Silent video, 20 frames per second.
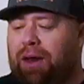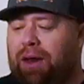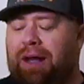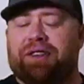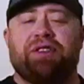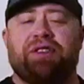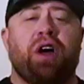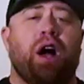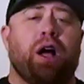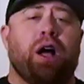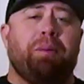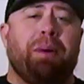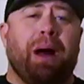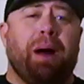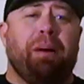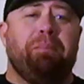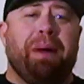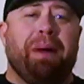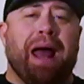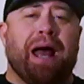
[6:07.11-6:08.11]
Let's talk
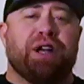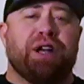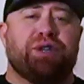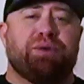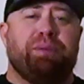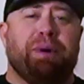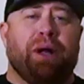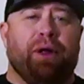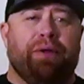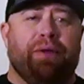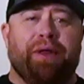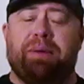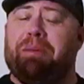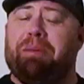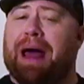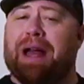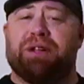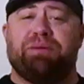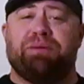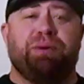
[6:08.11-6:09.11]
about mash bill. The
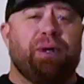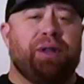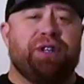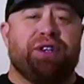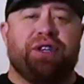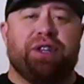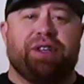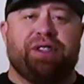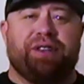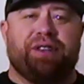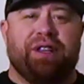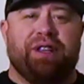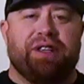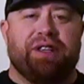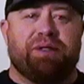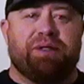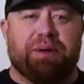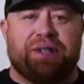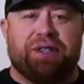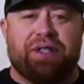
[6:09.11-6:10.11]
mash bill is just the
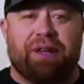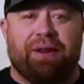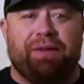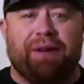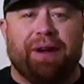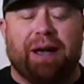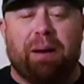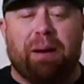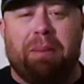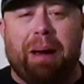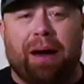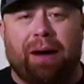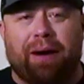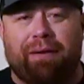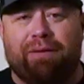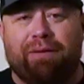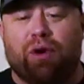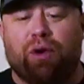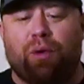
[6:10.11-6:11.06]
specific amount of